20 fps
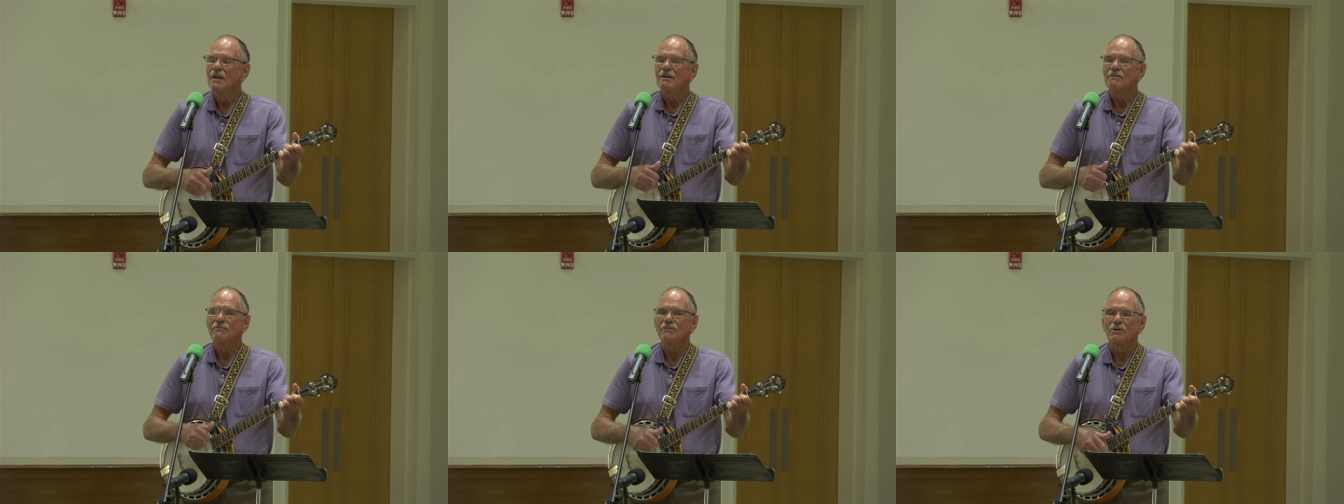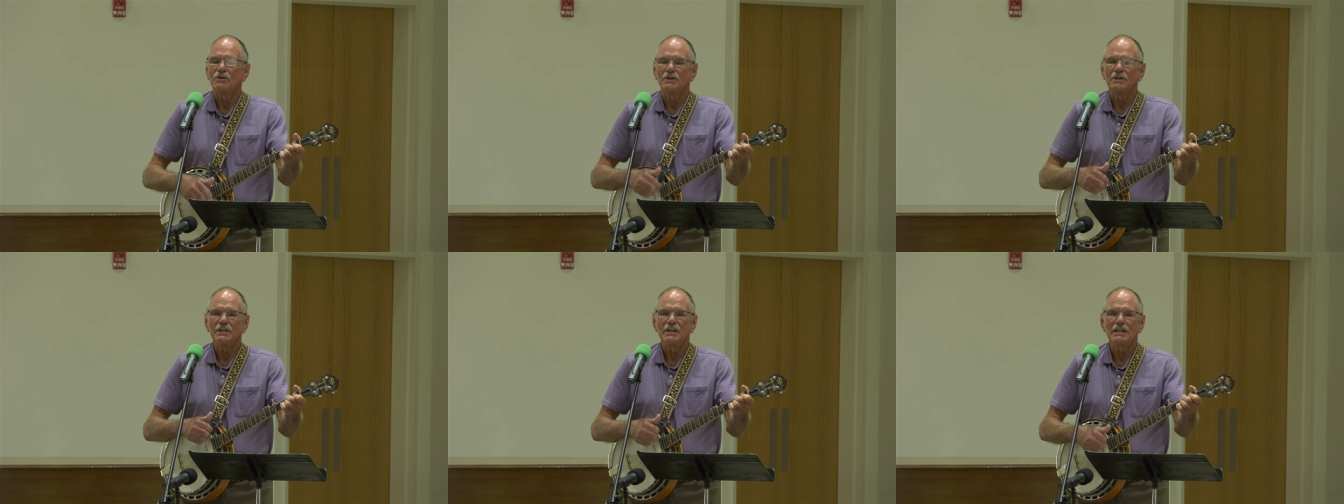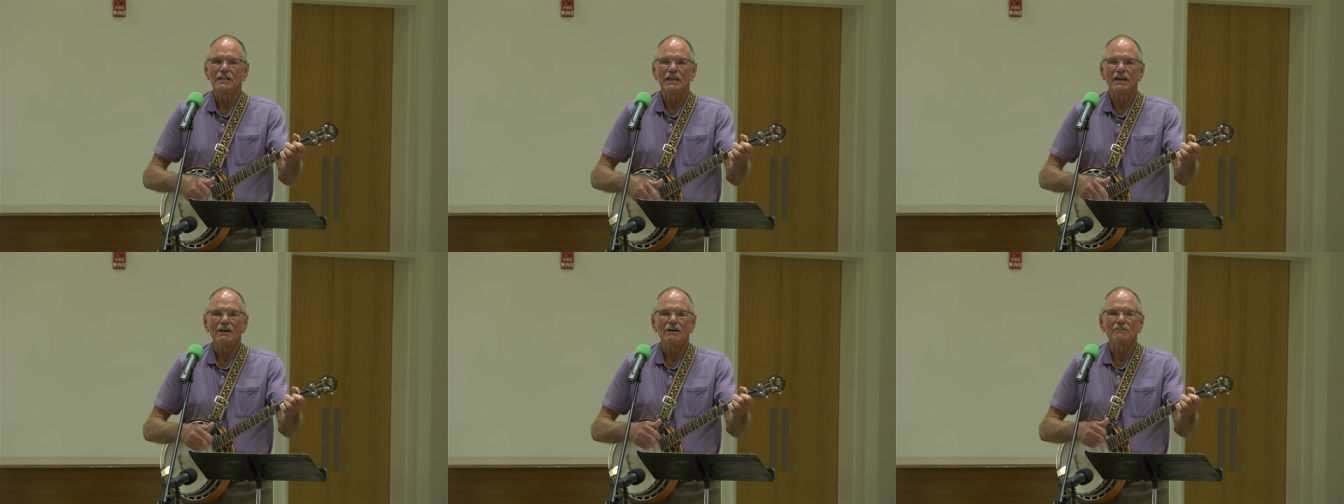For he
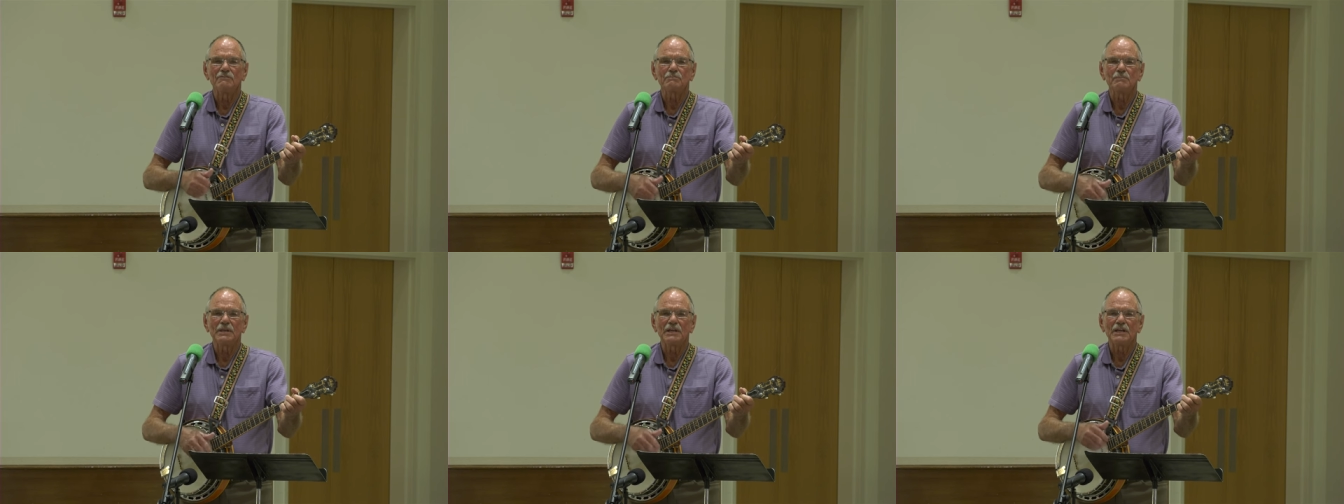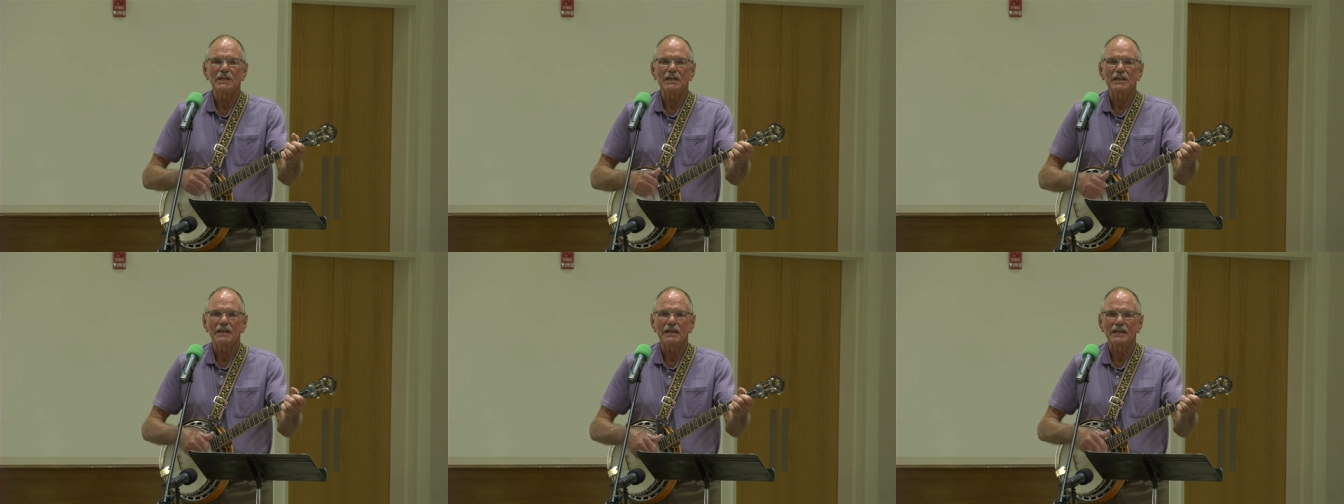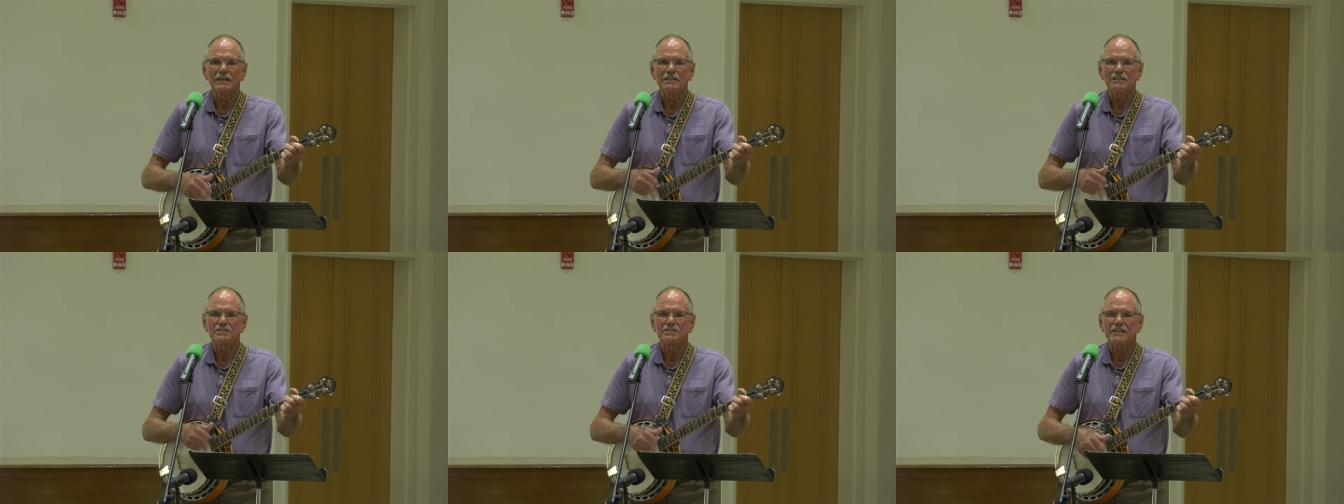loved me
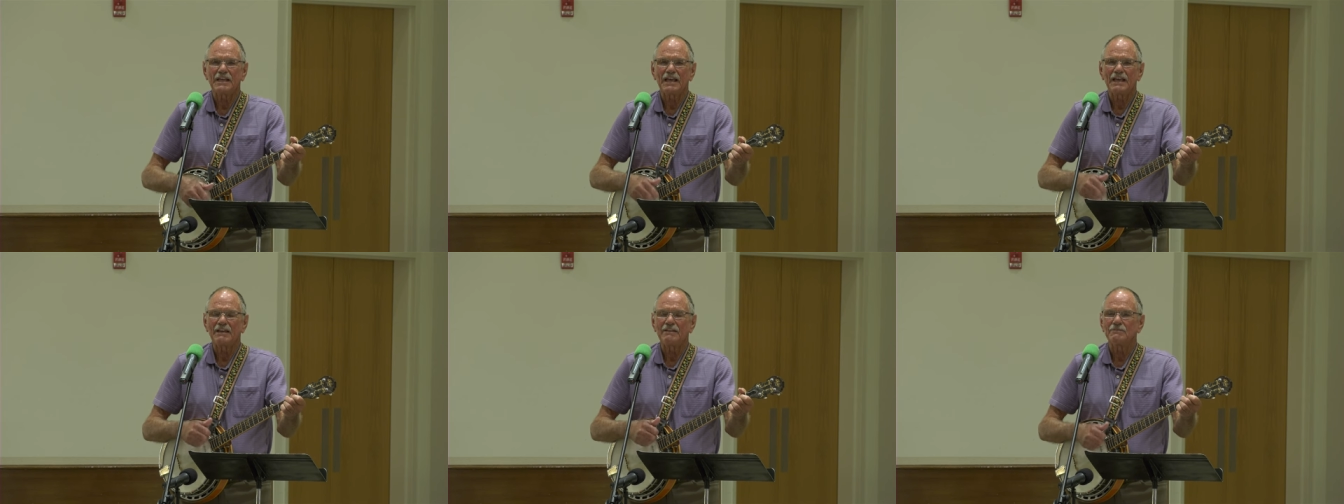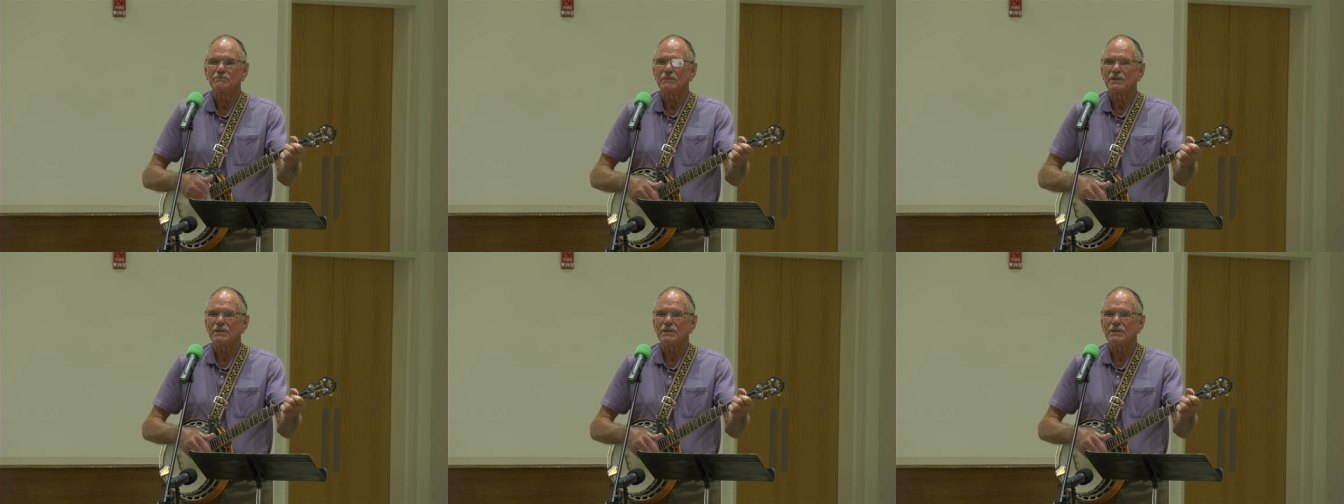and he saved